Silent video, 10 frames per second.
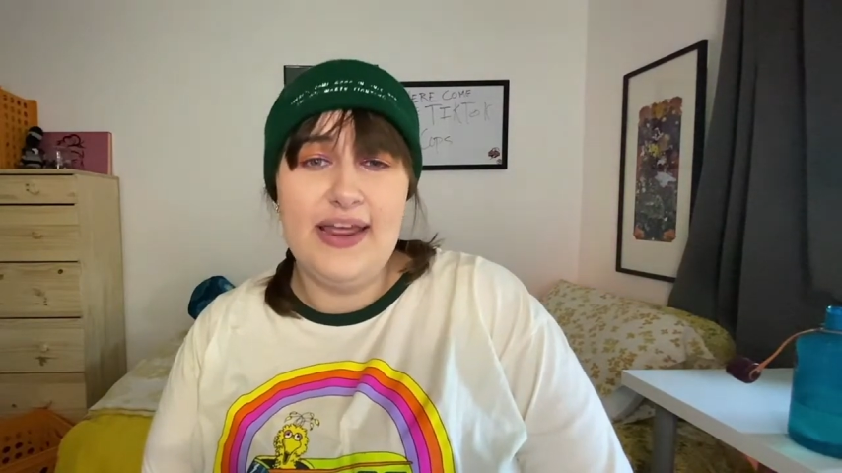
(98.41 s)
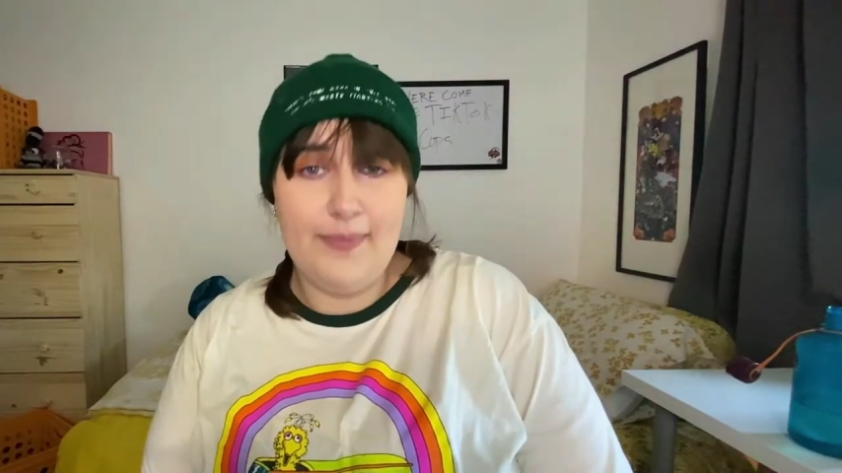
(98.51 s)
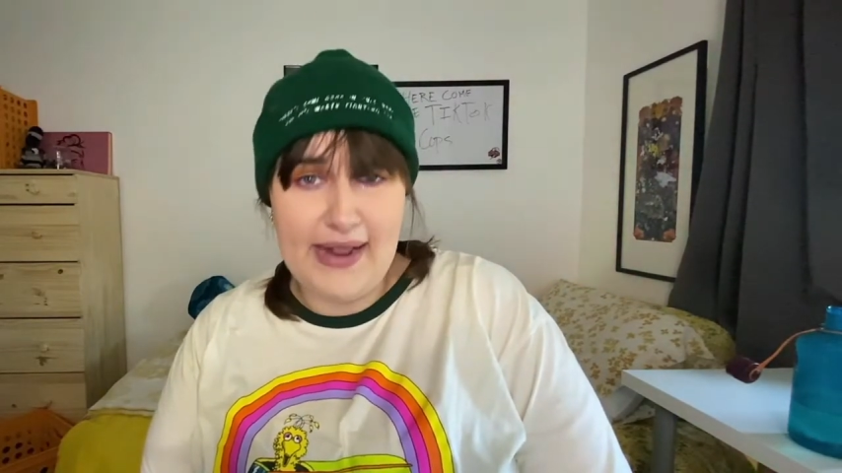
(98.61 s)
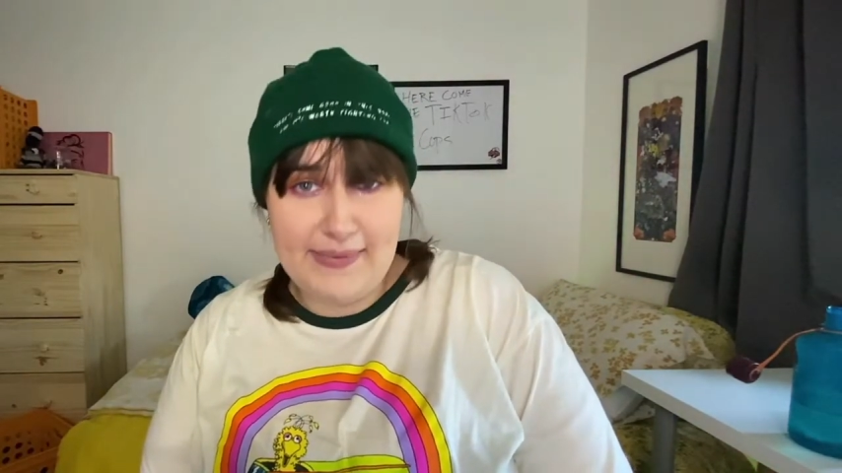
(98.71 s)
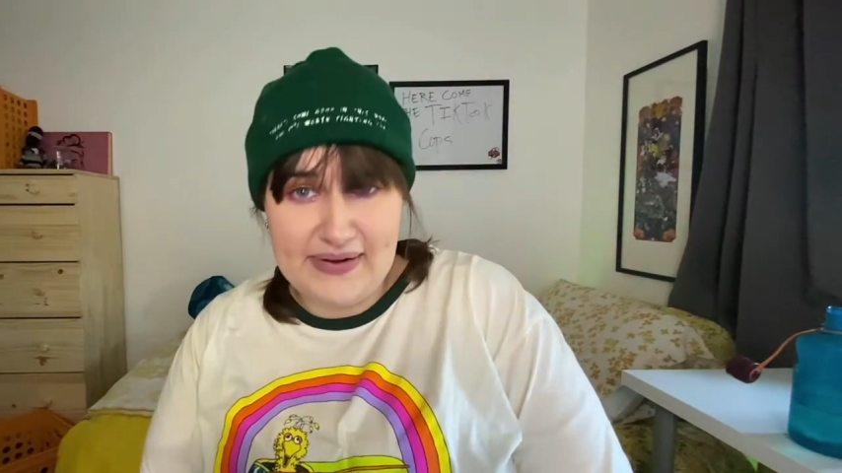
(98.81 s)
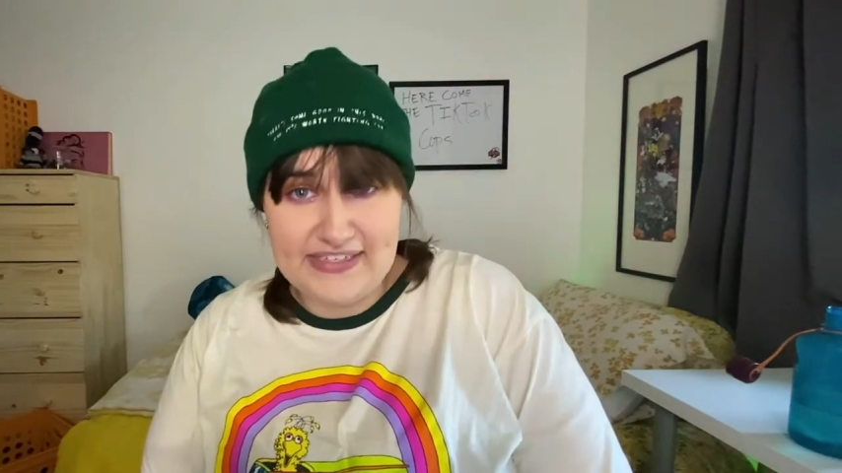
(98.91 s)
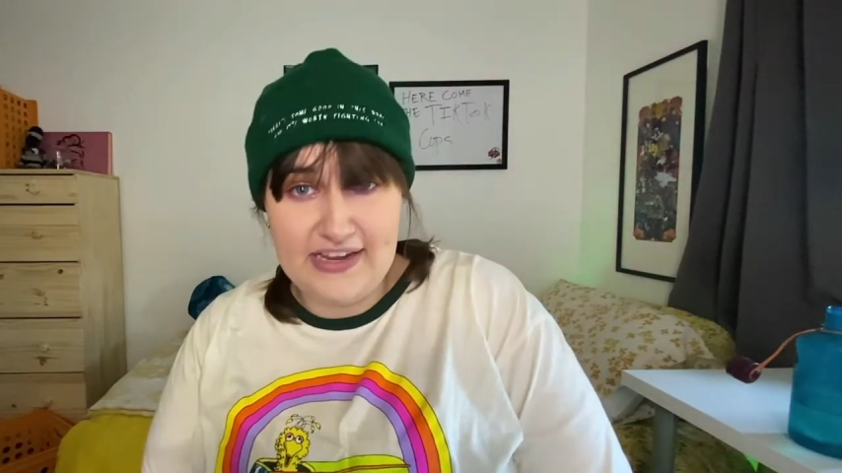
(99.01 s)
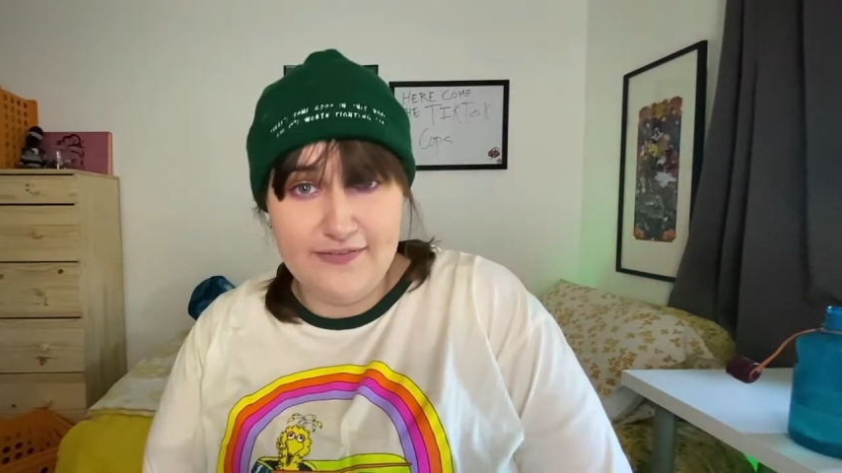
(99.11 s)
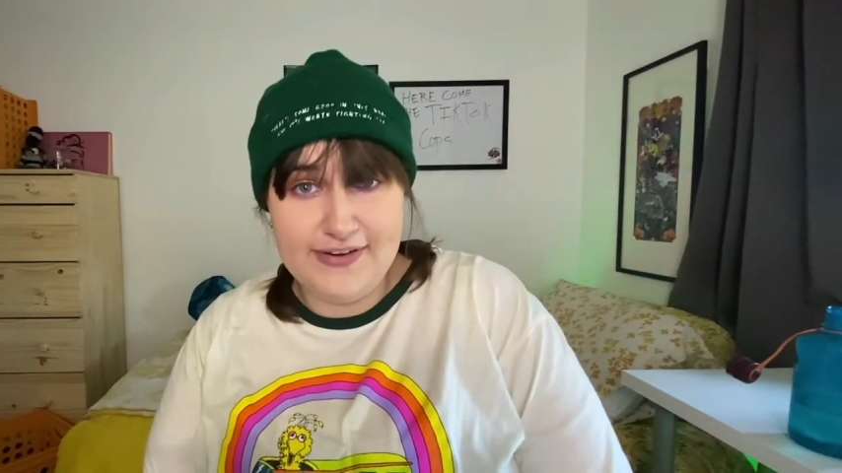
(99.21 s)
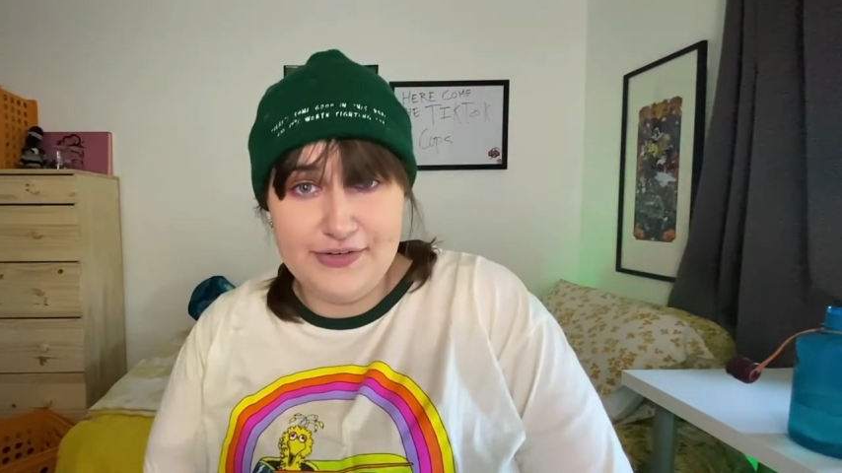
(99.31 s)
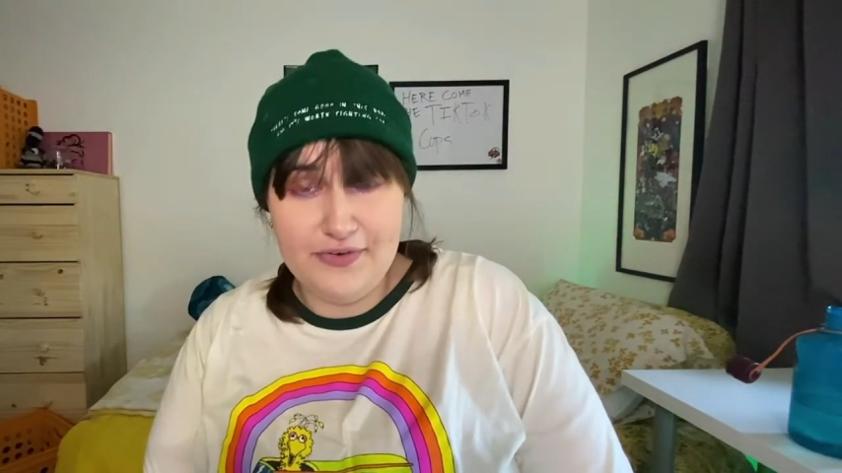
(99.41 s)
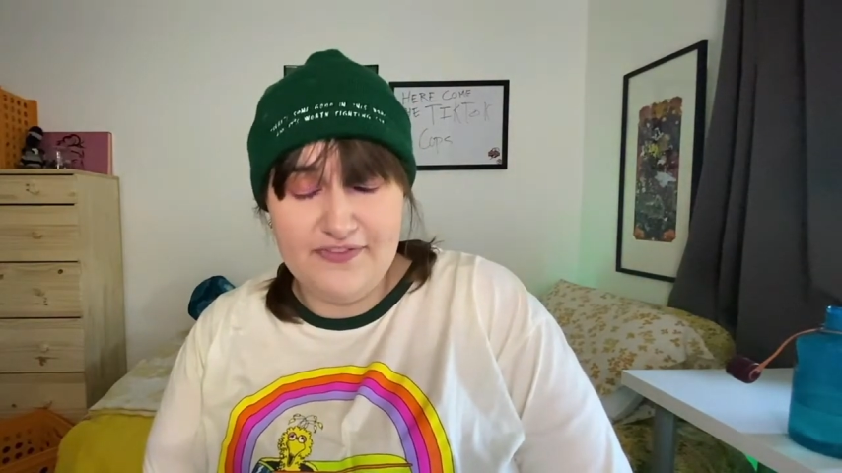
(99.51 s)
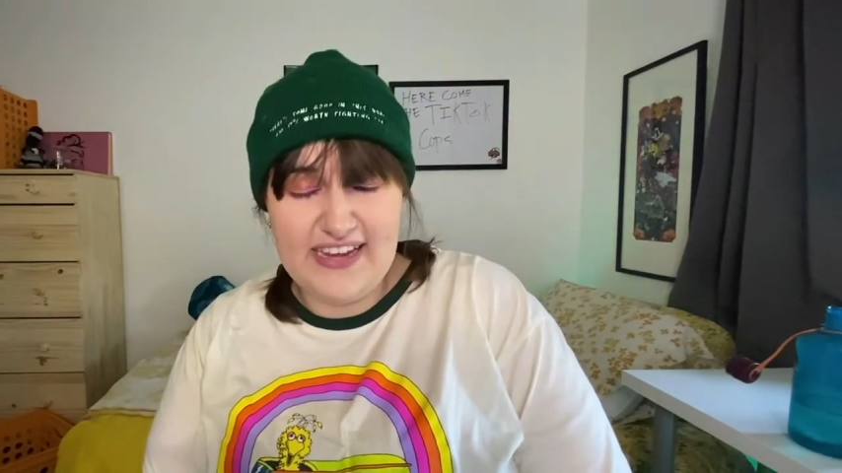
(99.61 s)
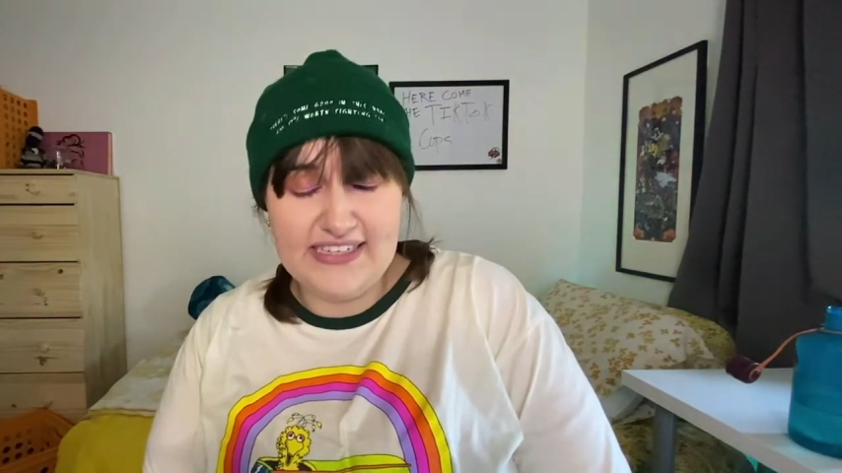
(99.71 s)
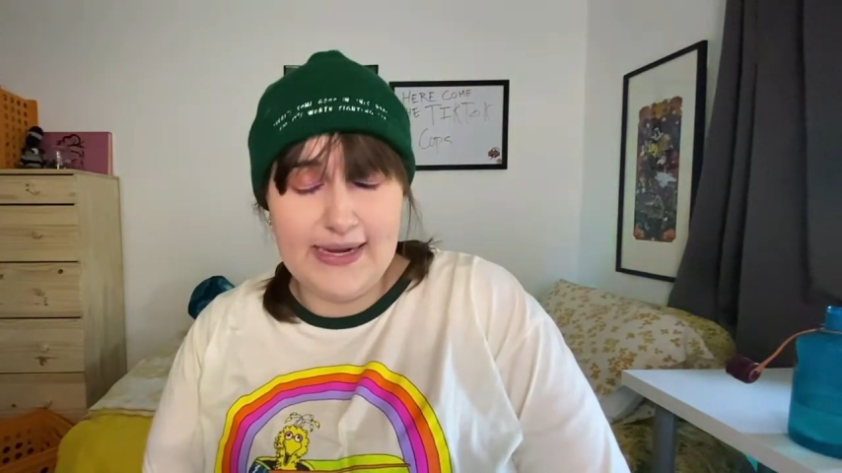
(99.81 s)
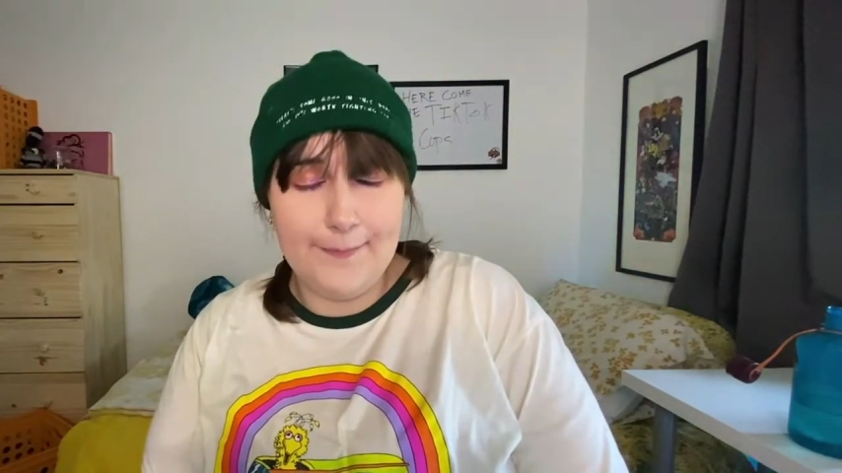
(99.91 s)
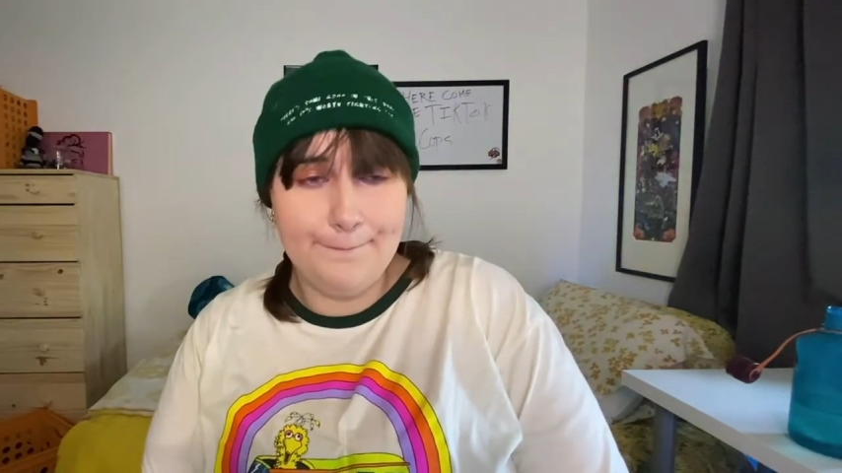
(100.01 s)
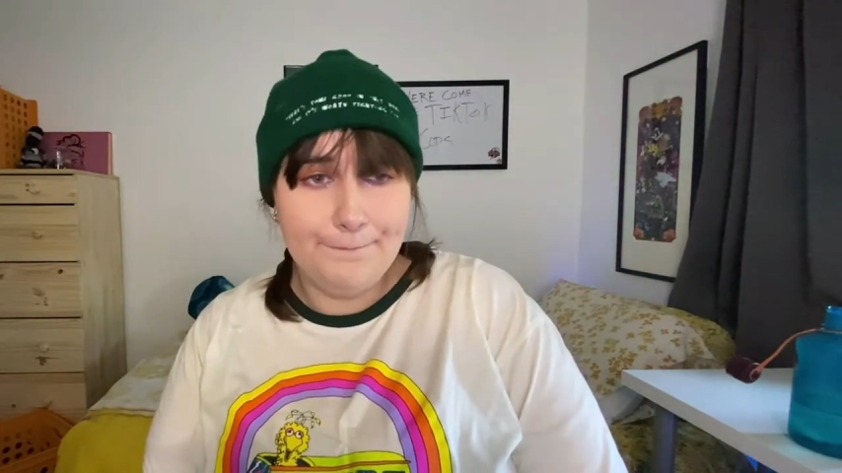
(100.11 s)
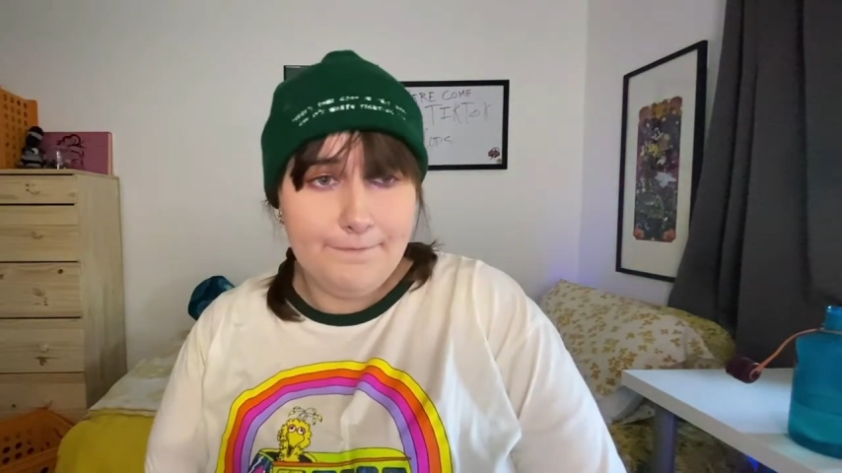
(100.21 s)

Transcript: and make myself into a victim.